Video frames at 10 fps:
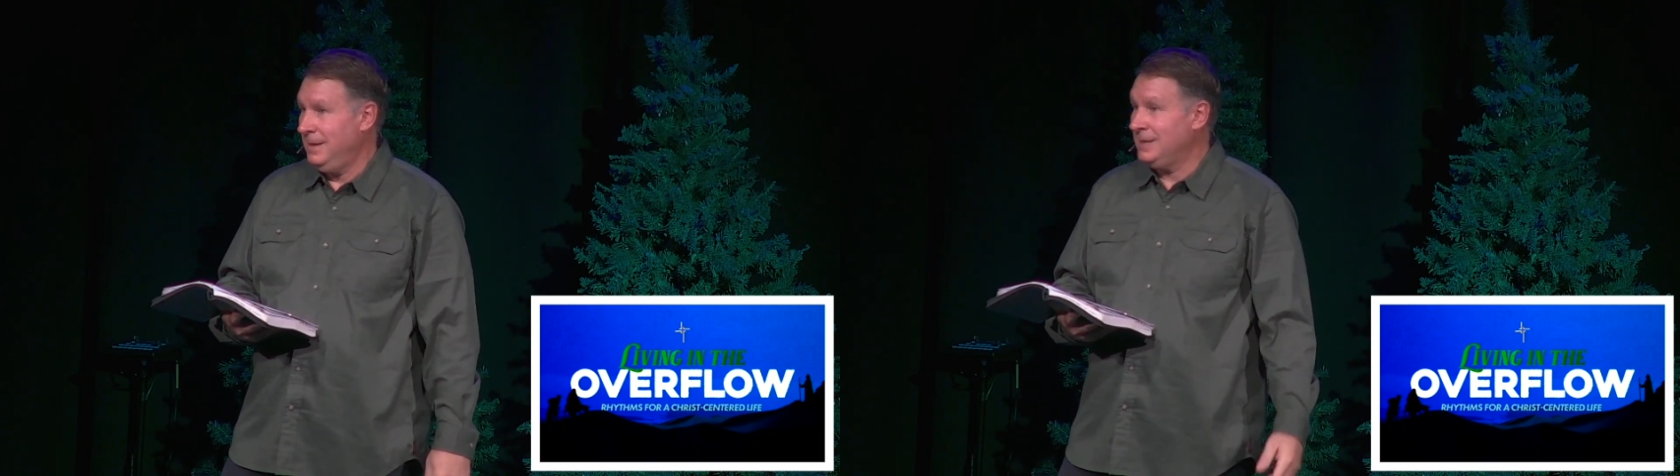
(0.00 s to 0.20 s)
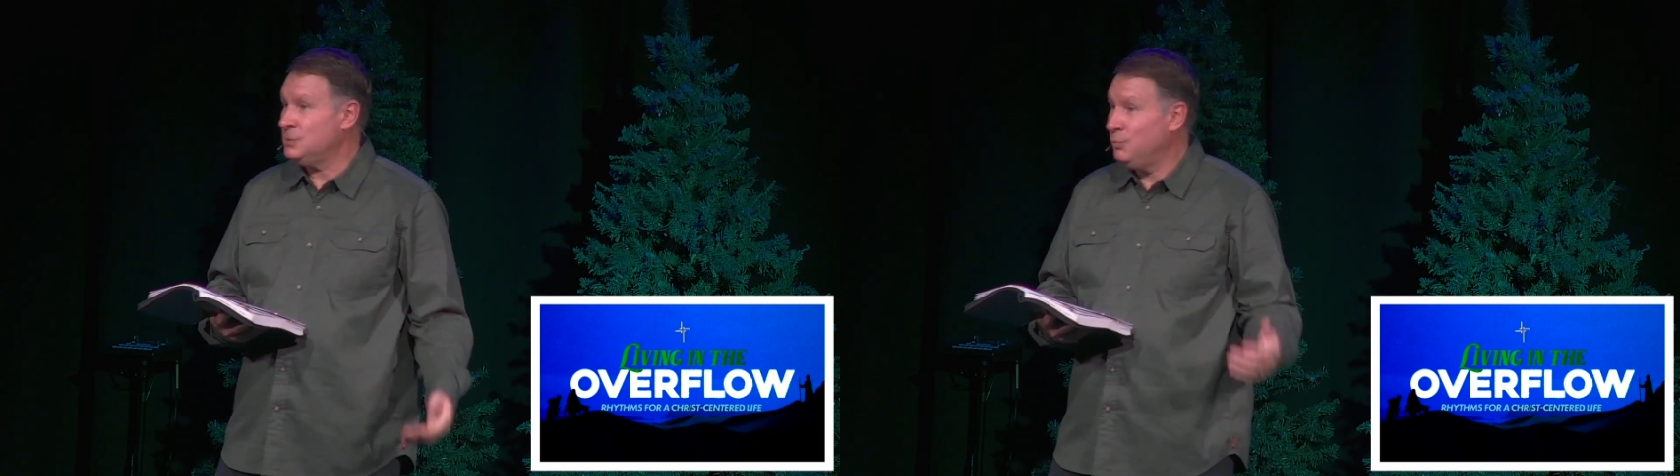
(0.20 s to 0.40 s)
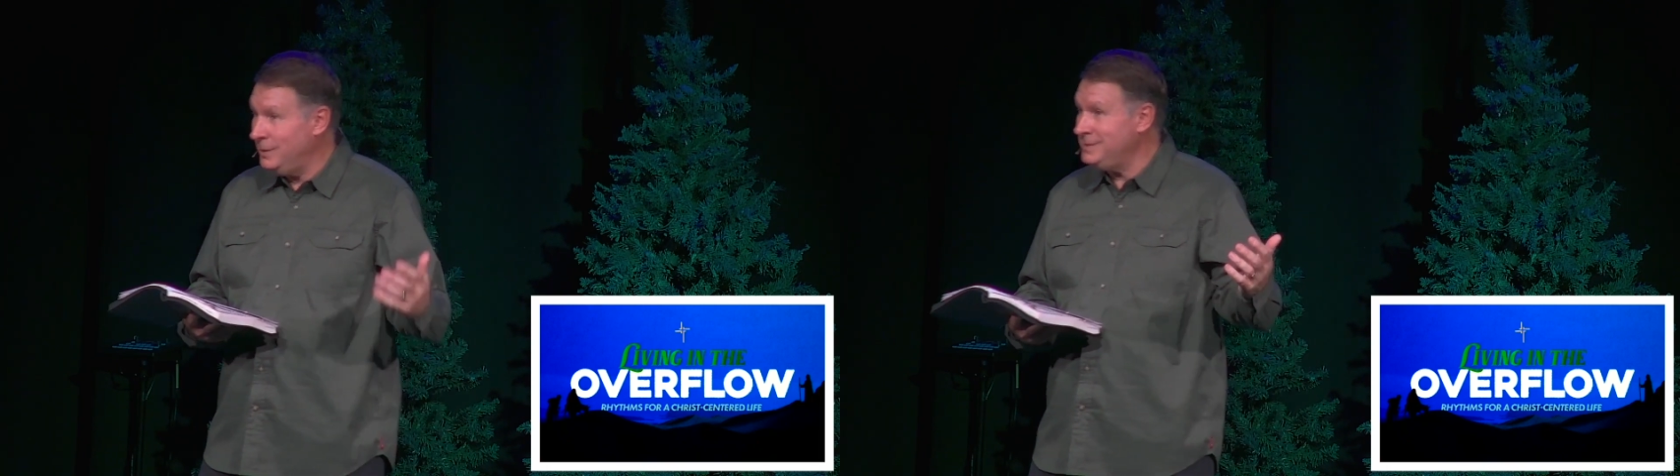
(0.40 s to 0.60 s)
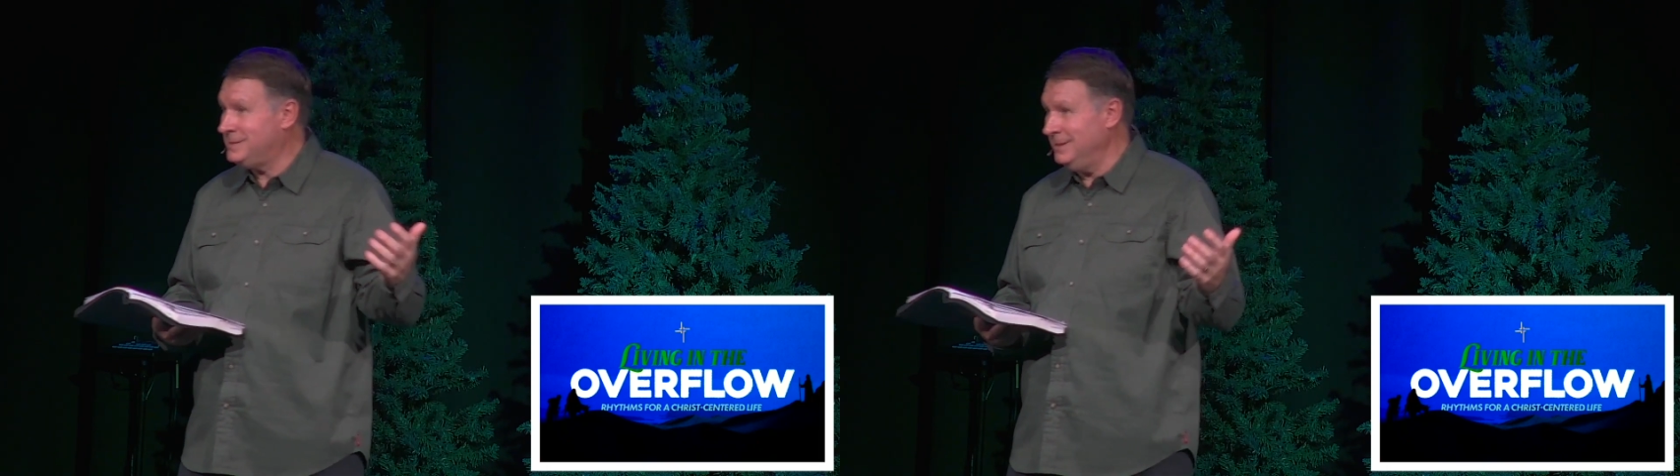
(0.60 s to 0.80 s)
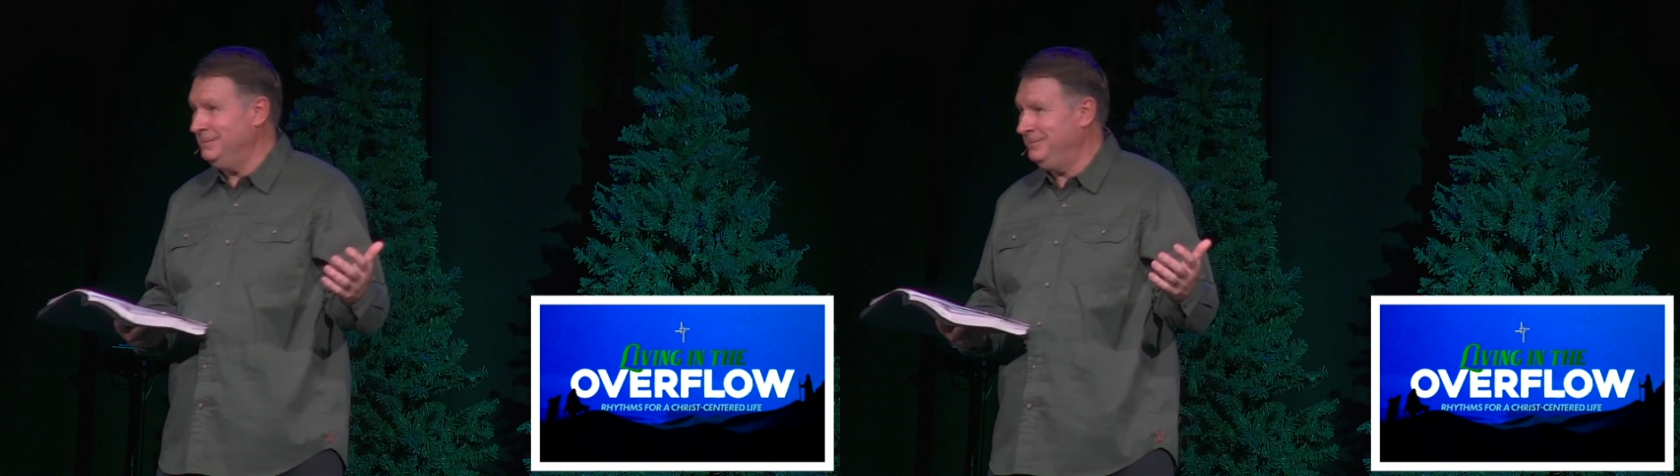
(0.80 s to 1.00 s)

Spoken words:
That's wisdom.